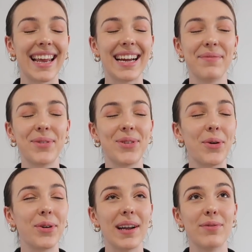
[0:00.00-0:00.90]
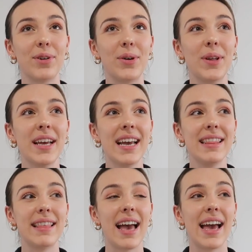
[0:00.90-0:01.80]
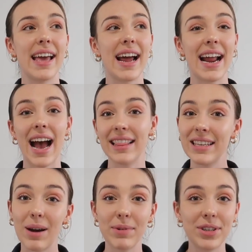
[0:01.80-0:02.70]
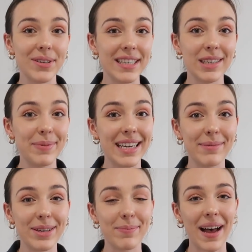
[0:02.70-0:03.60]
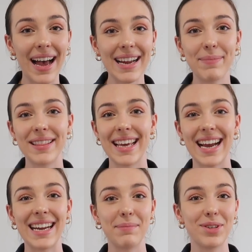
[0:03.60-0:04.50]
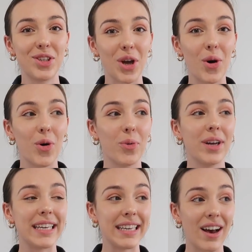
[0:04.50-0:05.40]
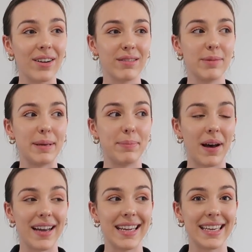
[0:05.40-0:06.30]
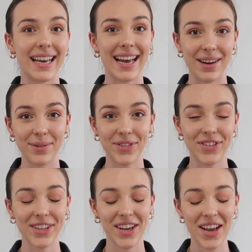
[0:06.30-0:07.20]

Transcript: and I'm so grateful that I had the opportunity to be able to buy, but that I am so young to be buying a house.